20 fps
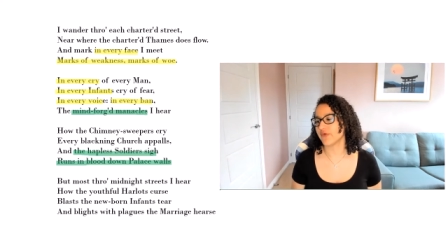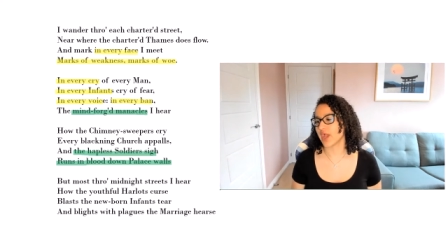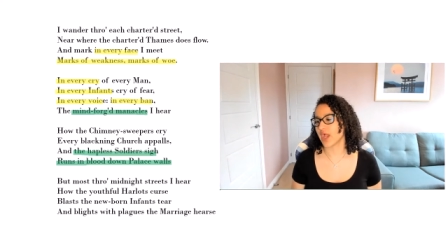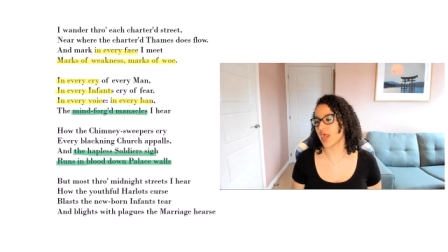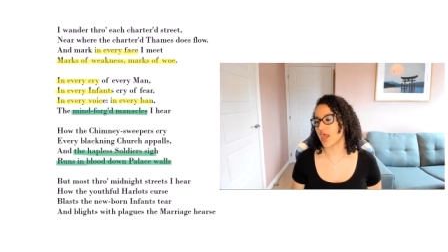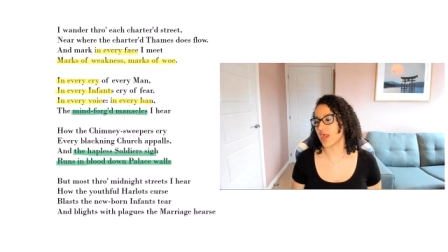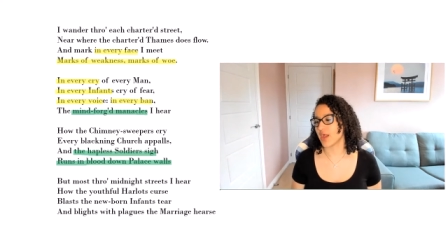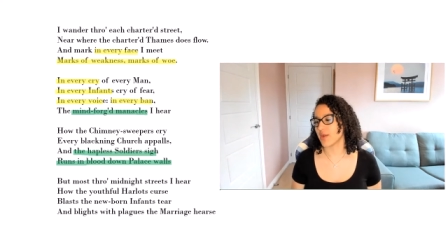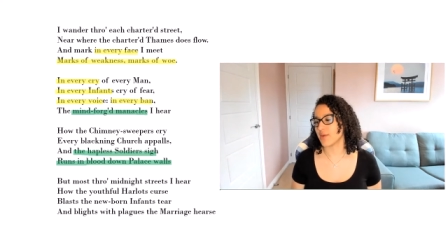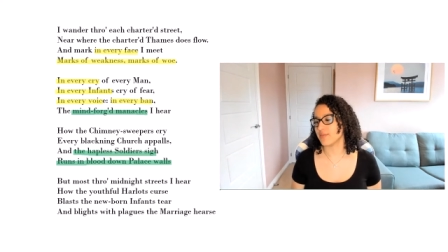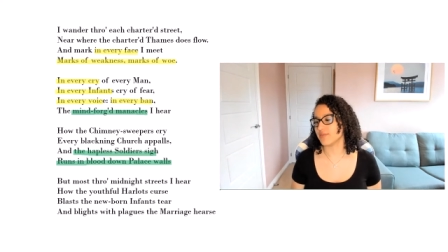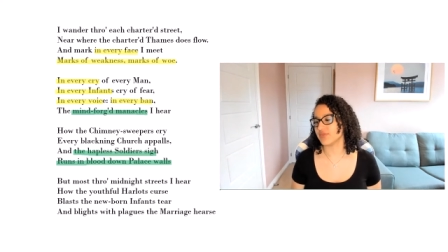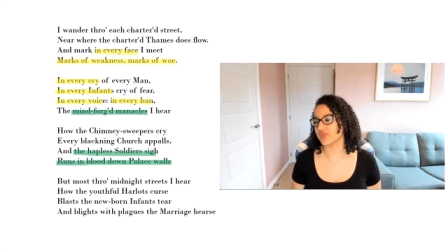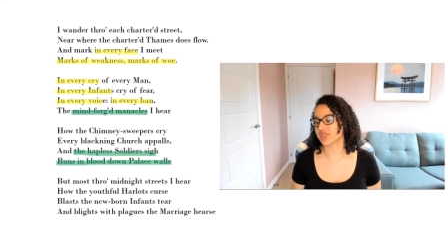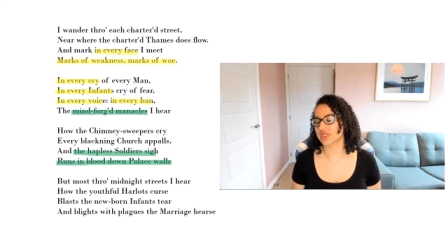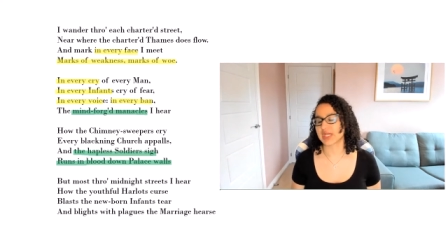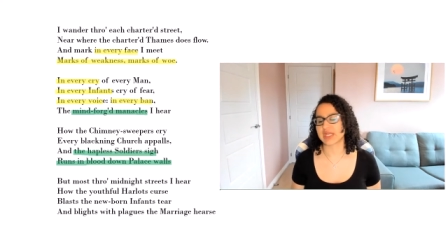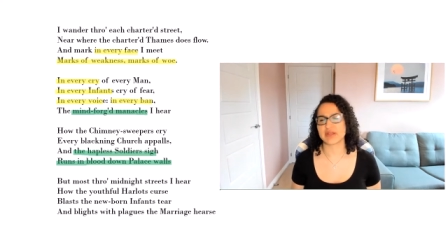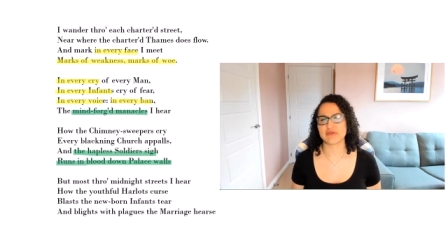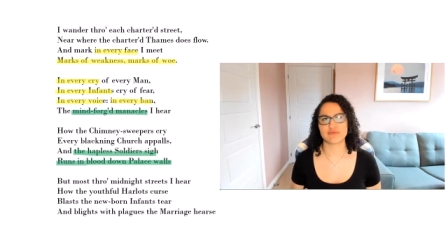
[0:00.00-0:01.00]
um, the
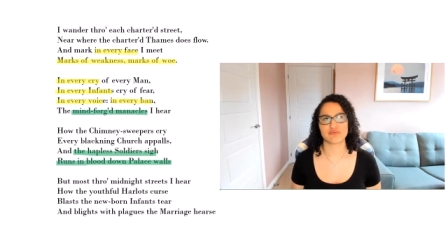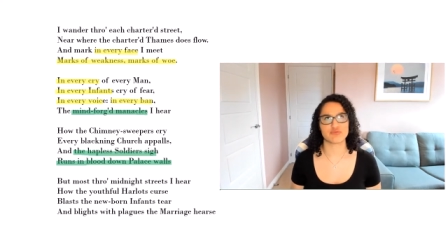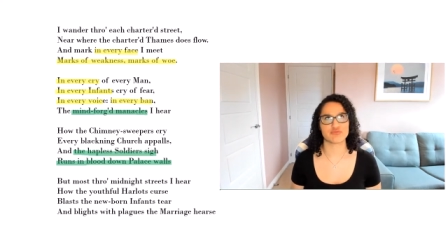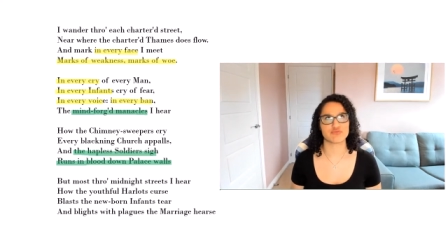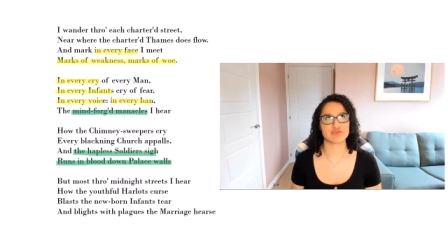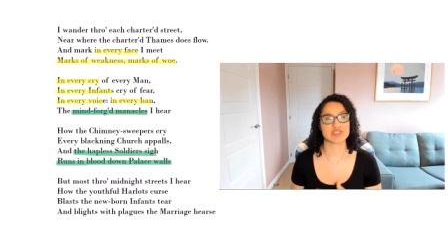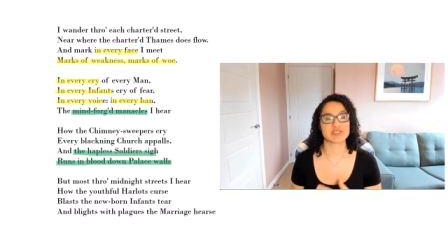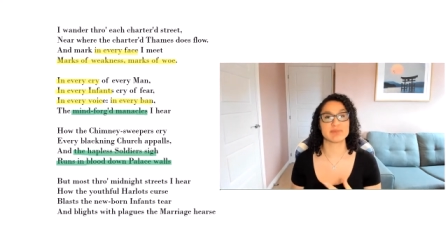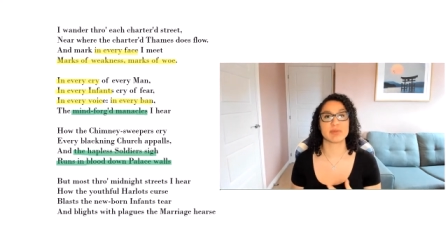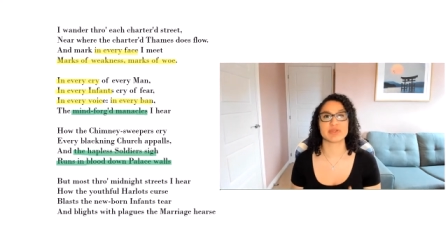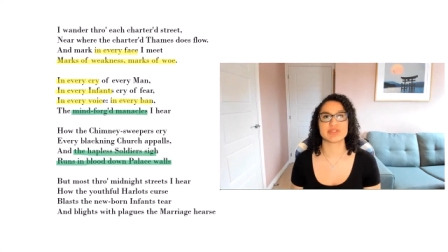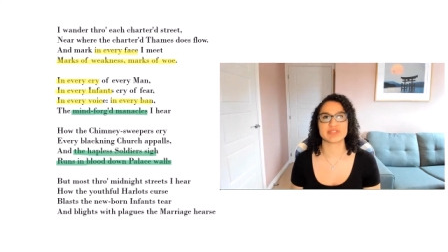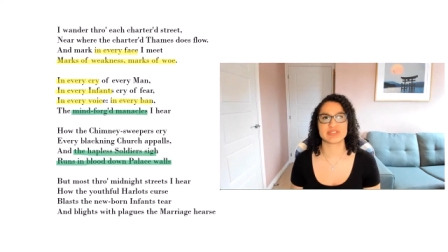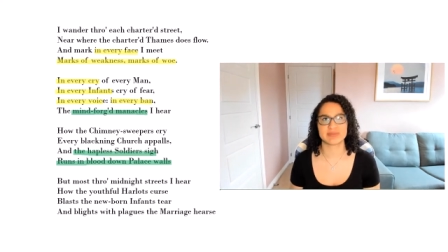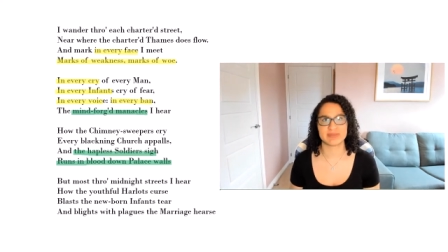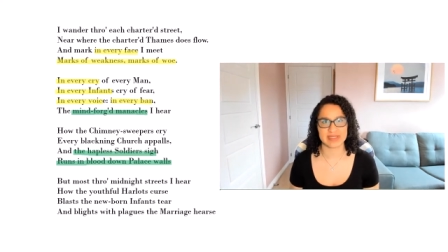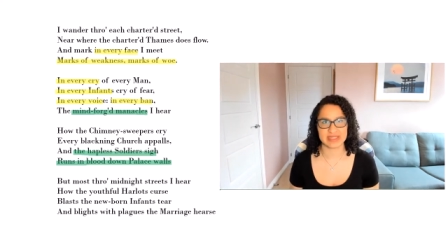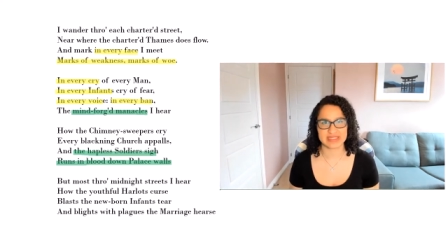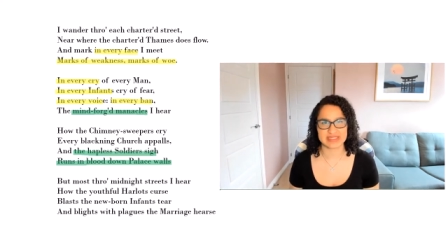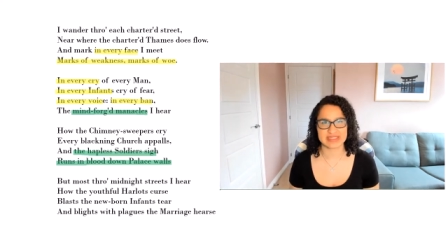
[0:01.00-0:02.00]
kind of
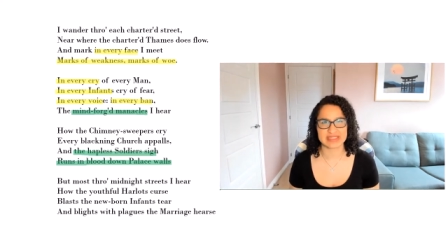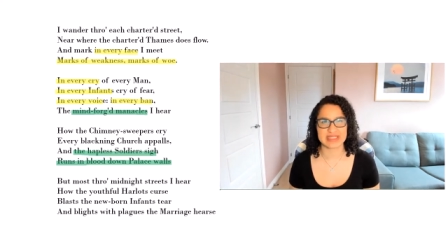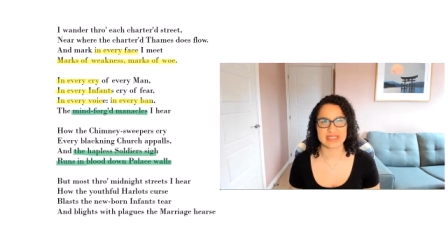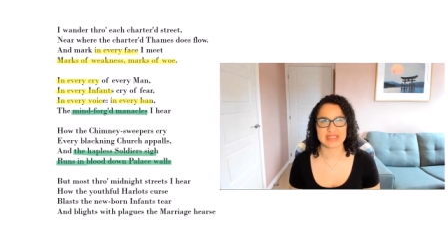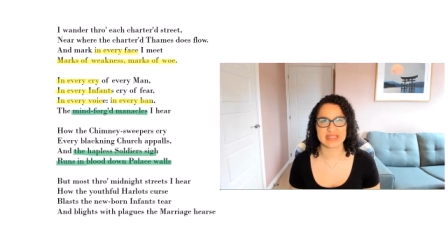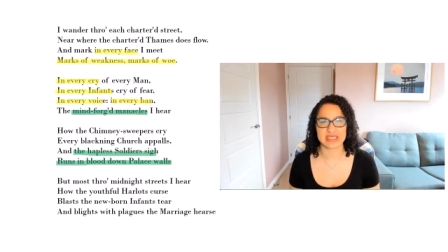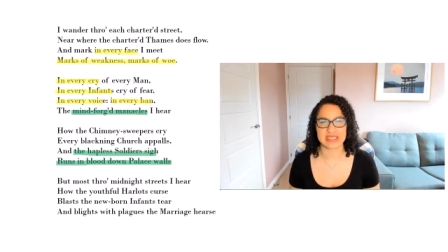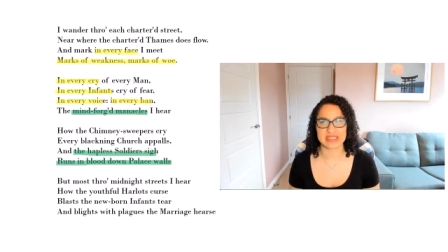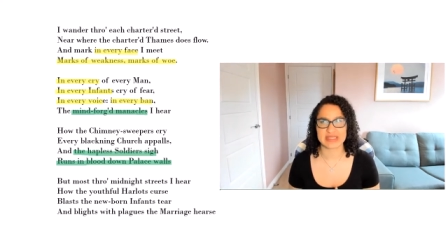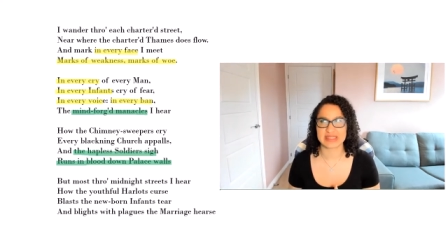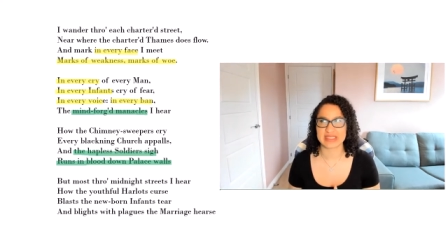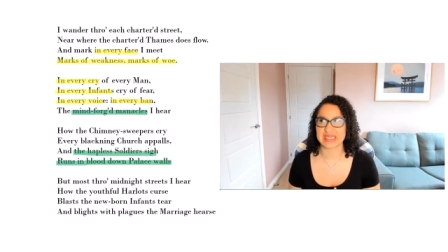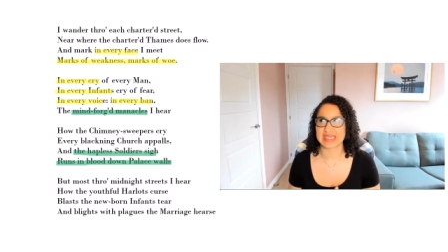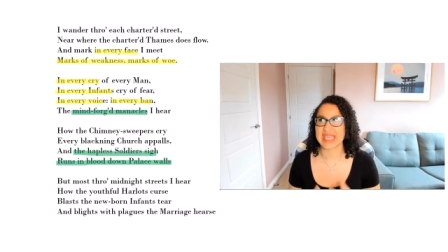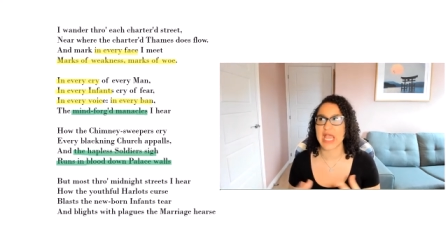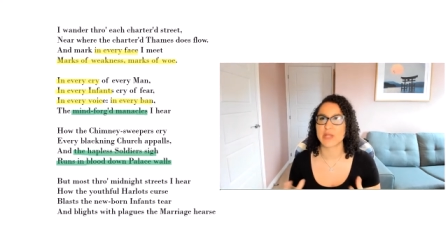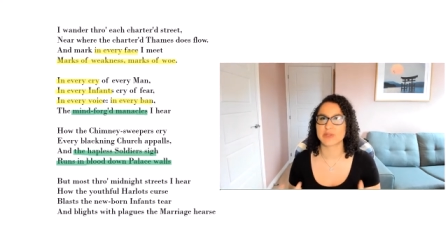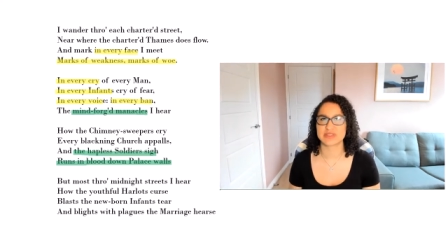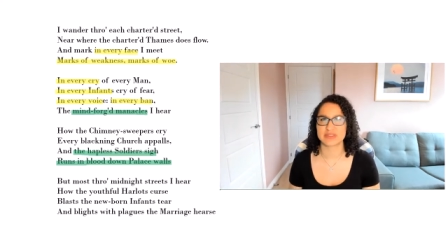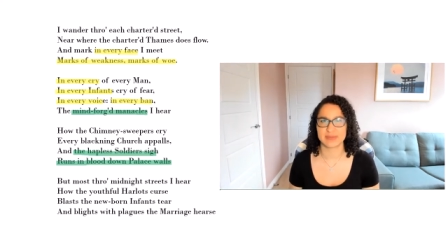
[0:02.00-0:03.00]
responsibility, the, the
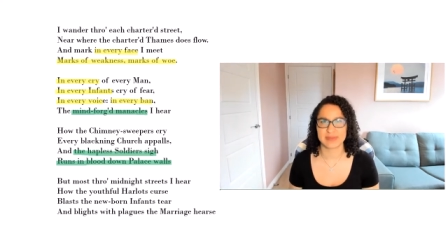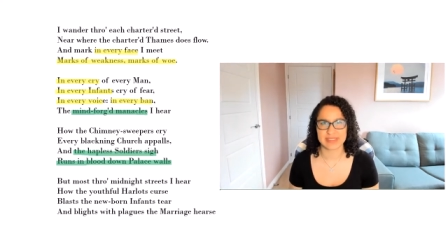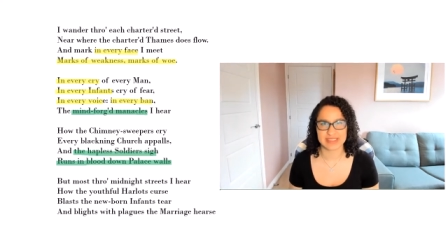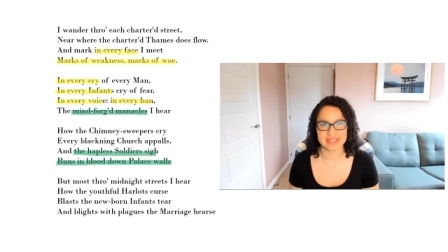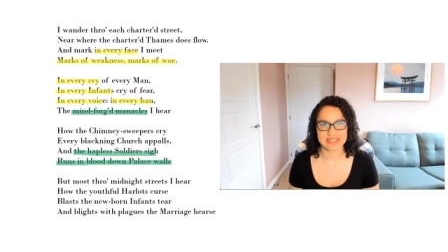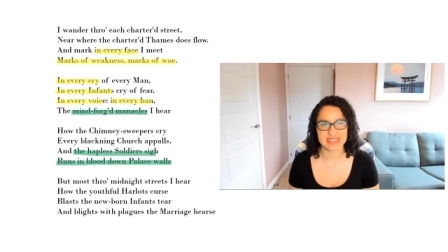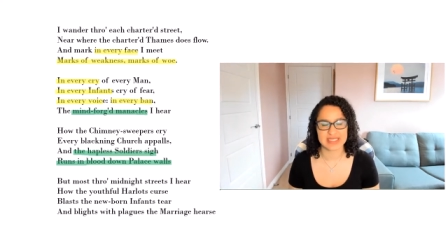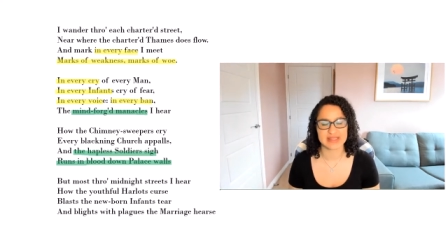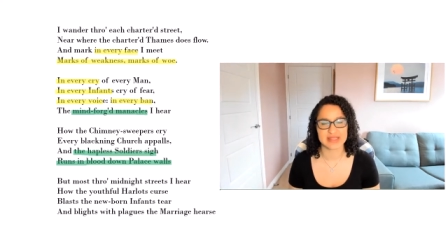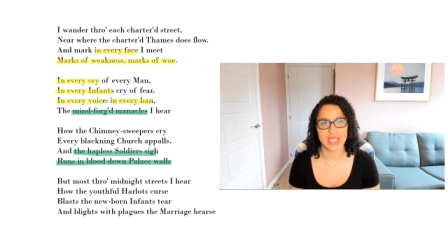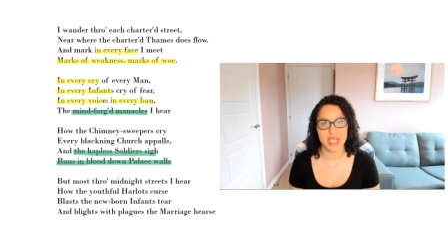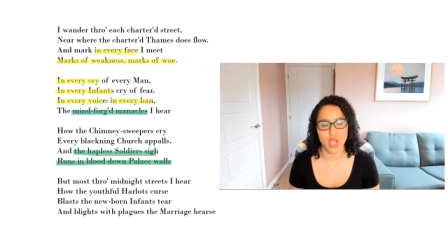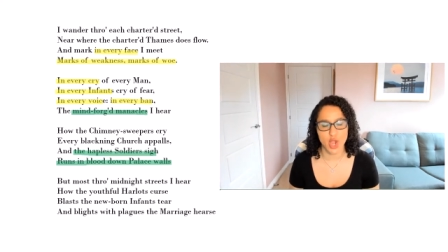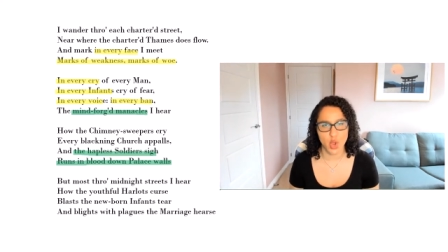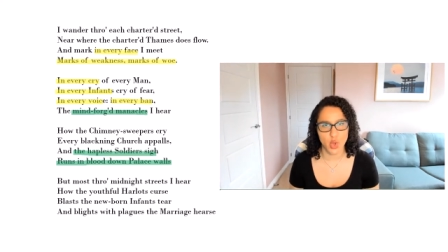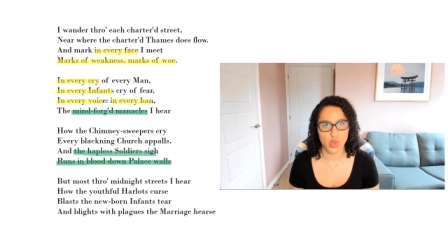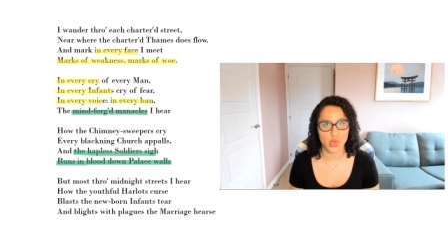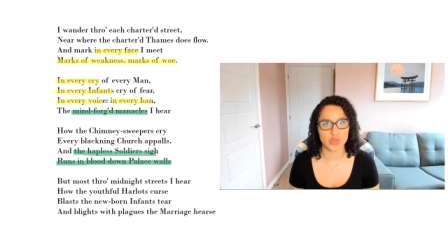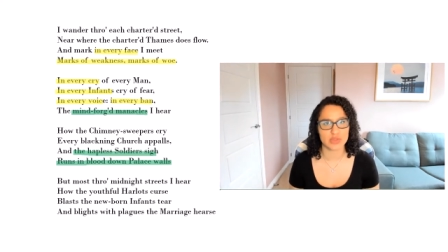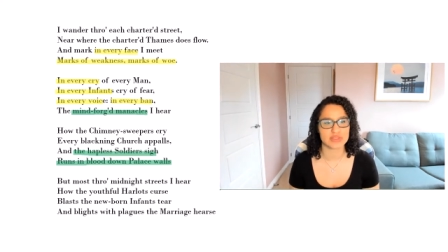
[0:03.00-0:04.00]
accountability they
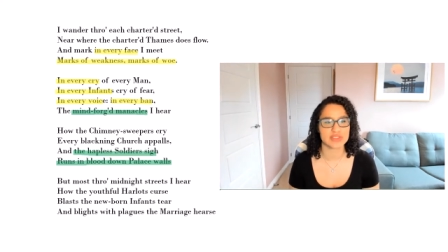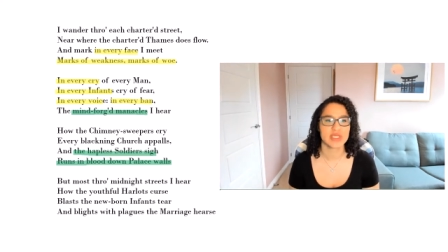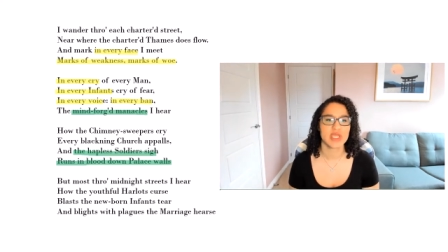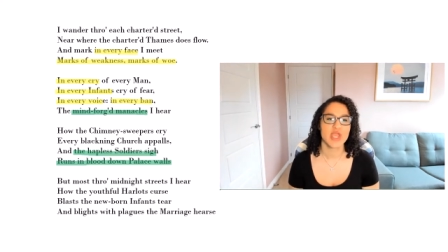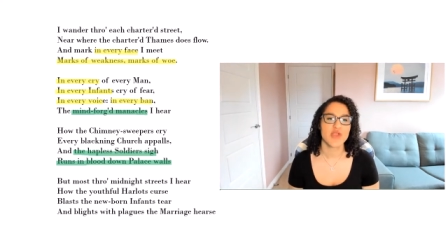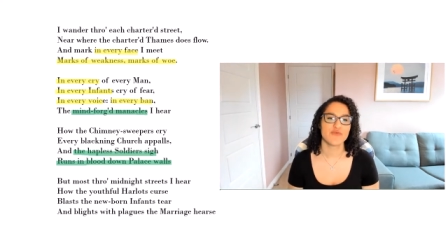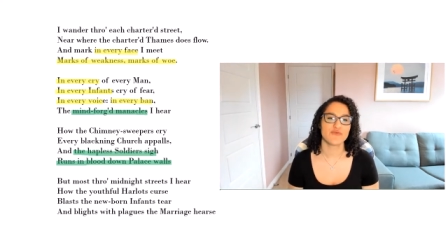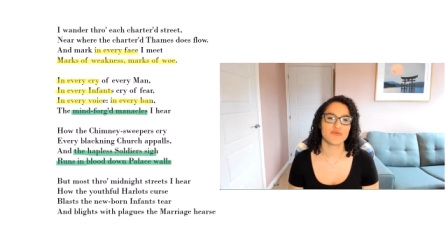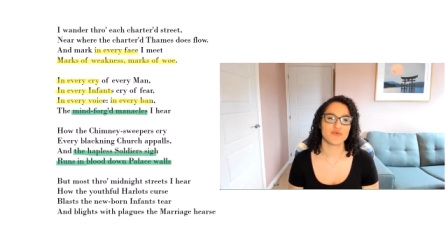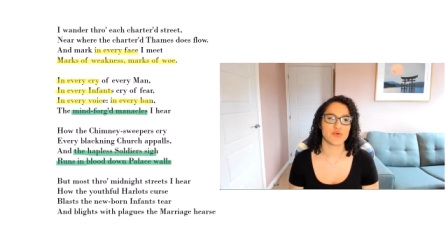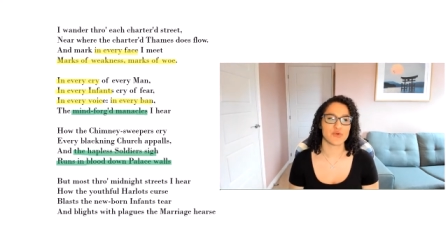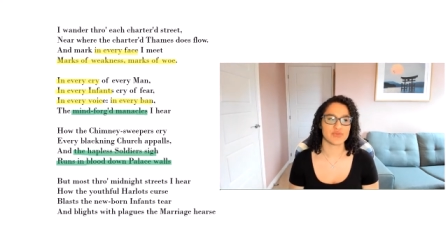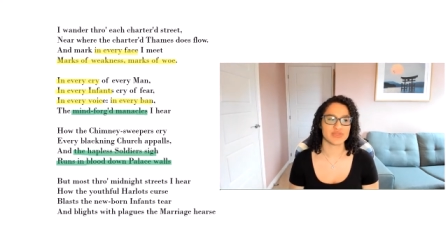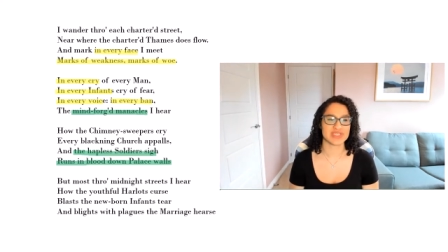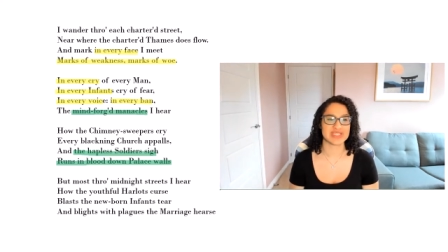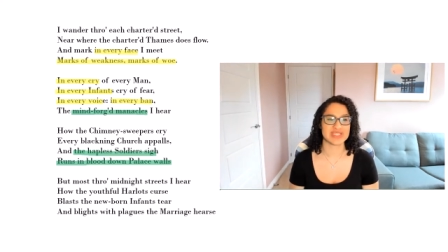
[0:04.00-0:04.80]
hold for the